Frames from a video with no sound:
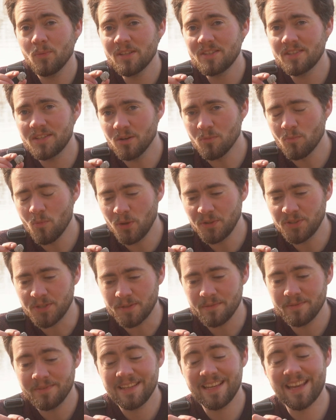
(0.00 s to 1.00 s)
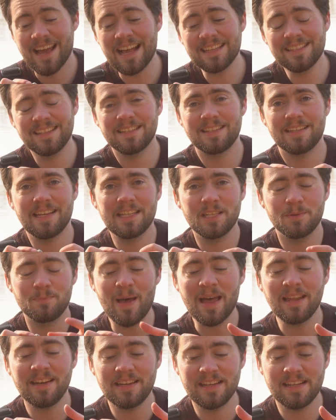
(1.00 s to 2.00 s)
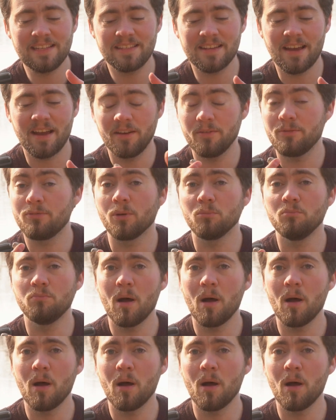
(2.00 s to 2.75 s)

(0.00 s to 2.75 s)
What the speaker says: was still molten, gases expanded inside and formed